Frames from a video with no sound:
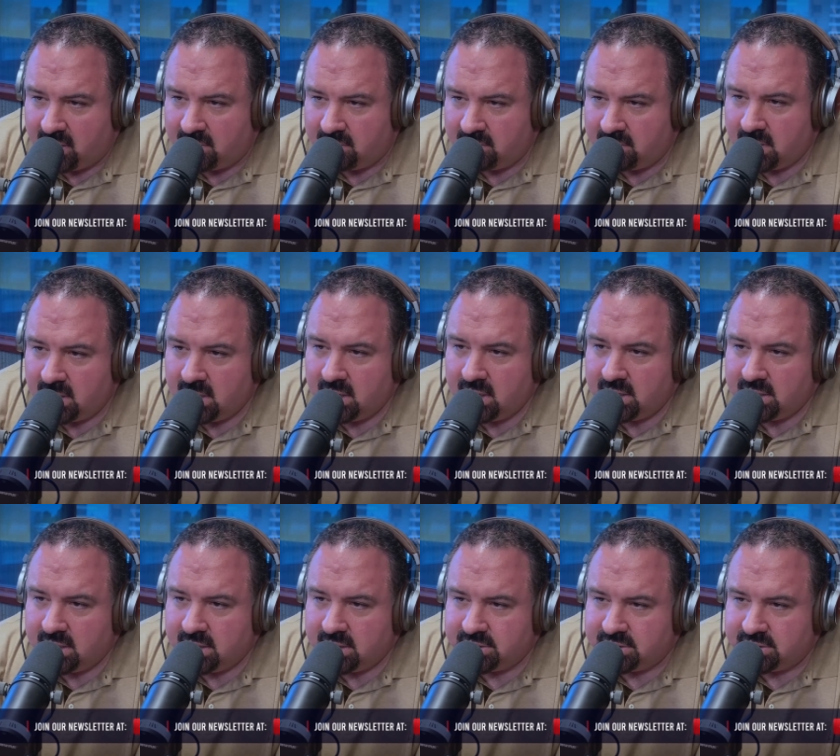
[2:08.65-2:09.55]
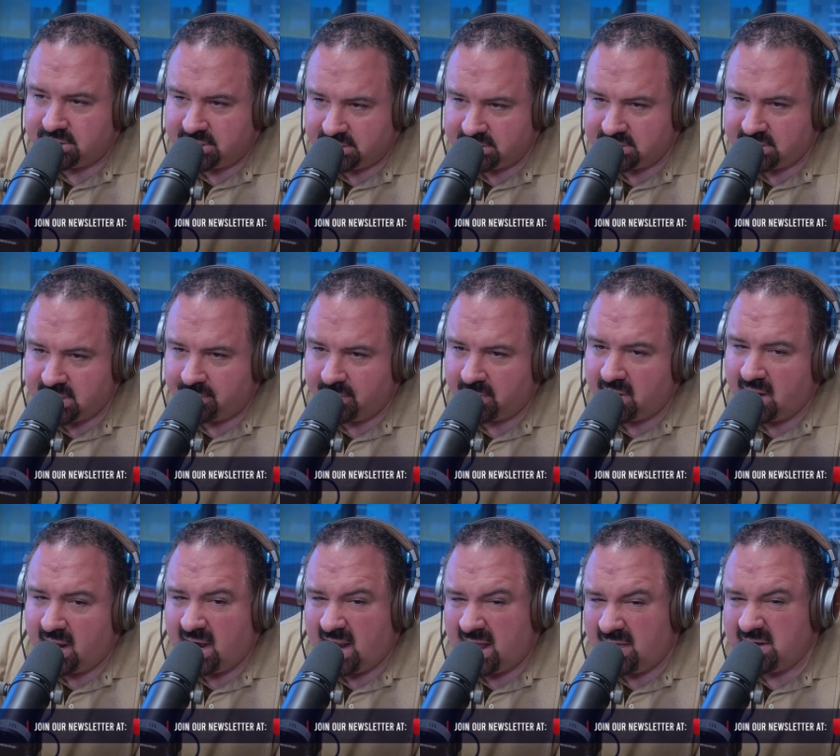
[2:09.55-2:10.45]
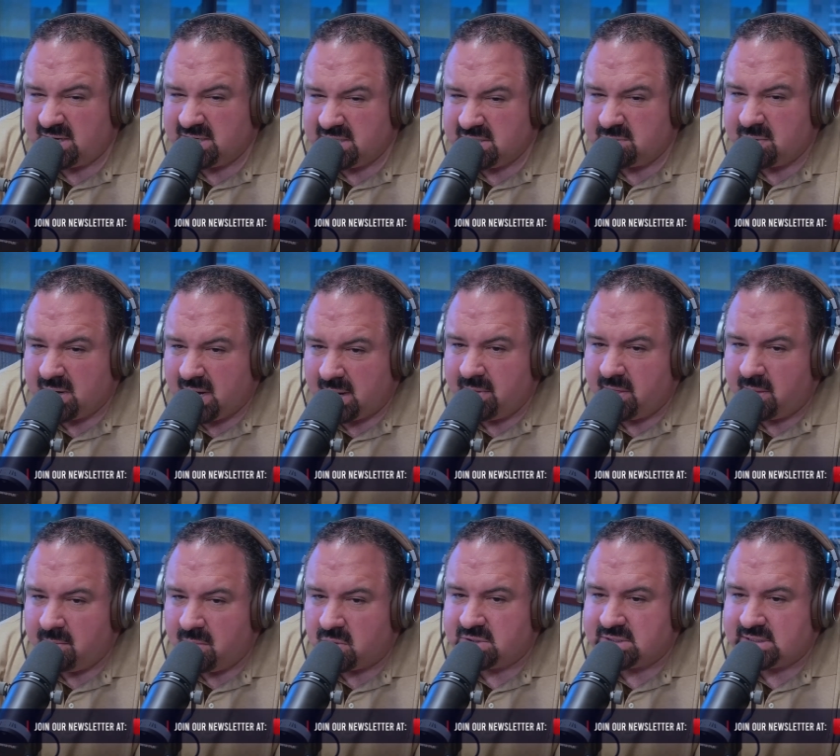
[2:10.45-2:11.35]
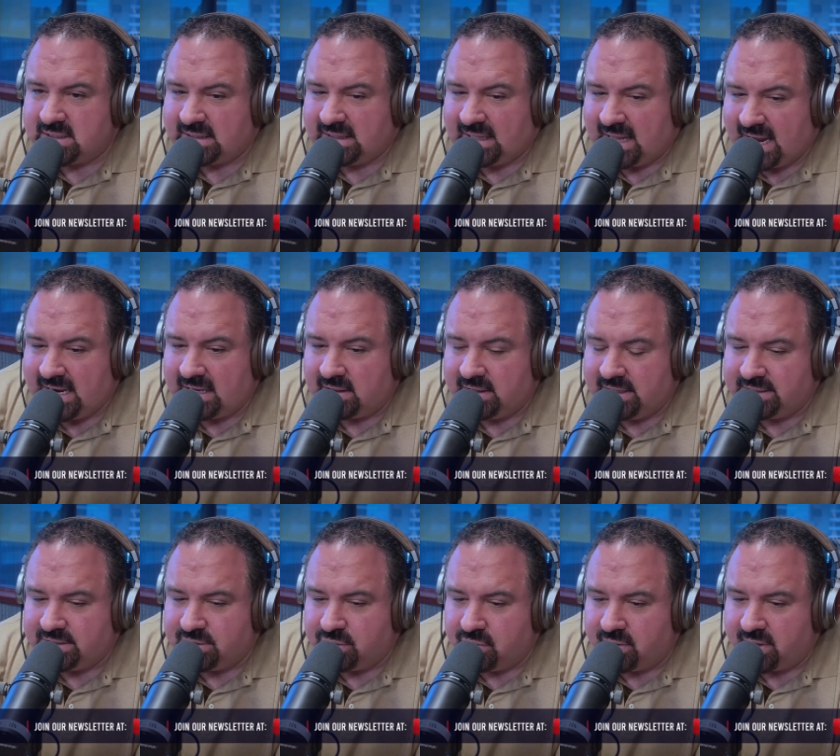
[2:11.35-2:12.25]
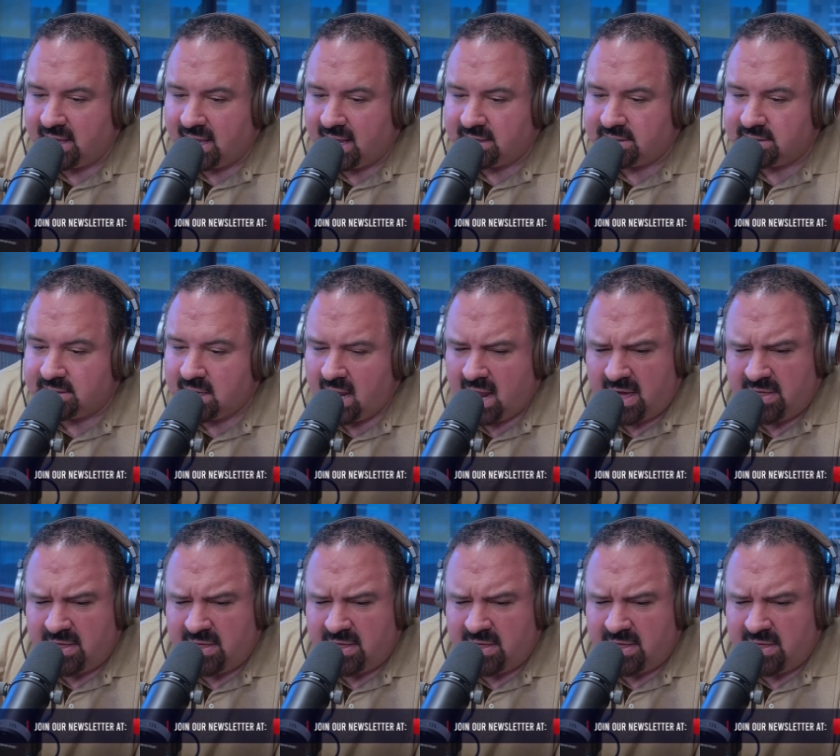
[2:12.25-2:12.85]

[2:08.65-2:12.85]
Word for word: And she is a she's a Democrat. I think she's probably the most likely to get.